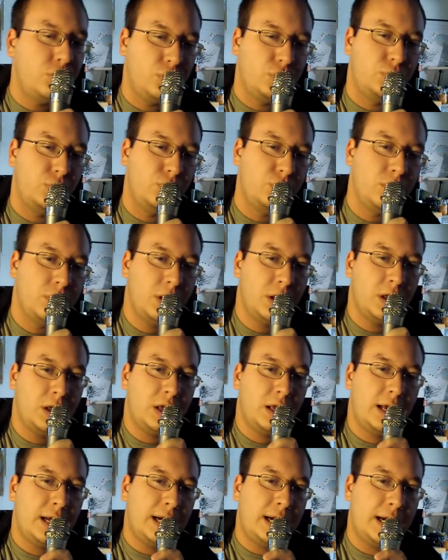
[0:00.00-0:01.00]
goo.
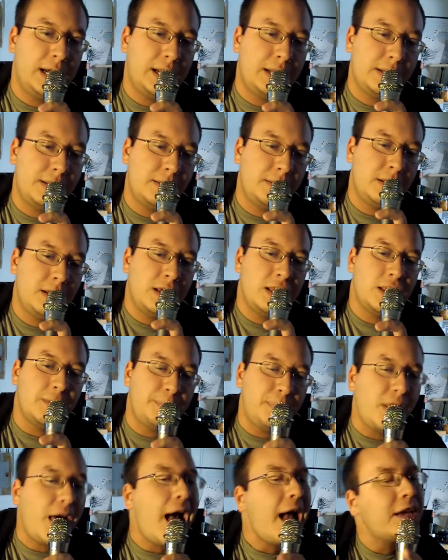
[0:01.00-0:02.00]
Uh, the
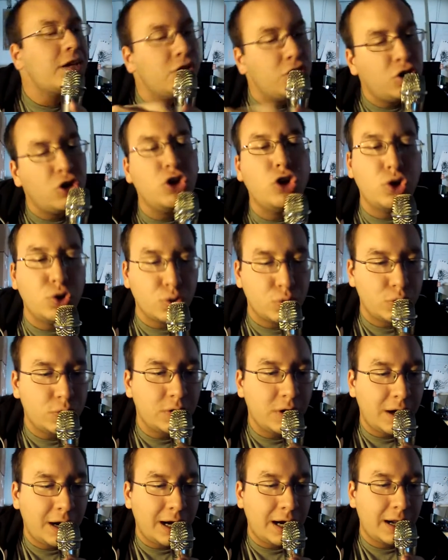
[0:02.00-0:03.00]
black
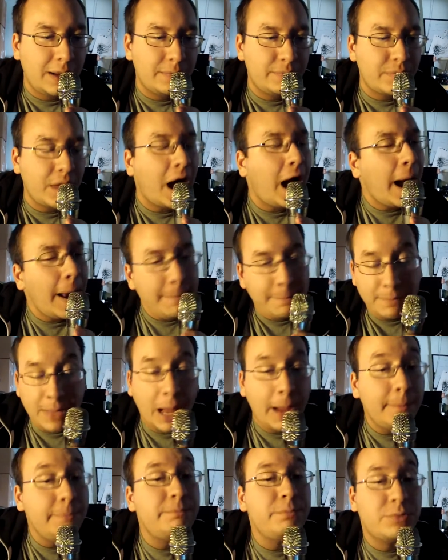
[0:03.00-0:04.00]
goo, uh, I'm
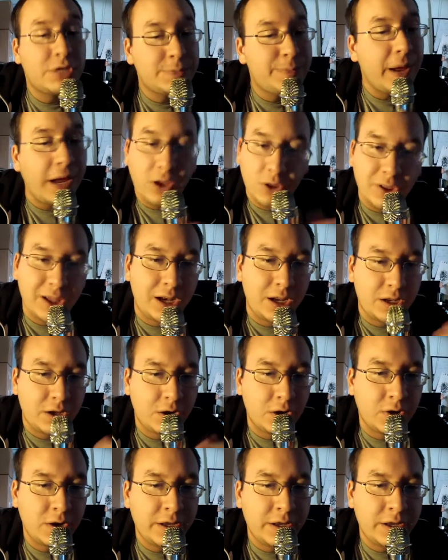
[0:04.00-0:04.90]
I'm speculating here,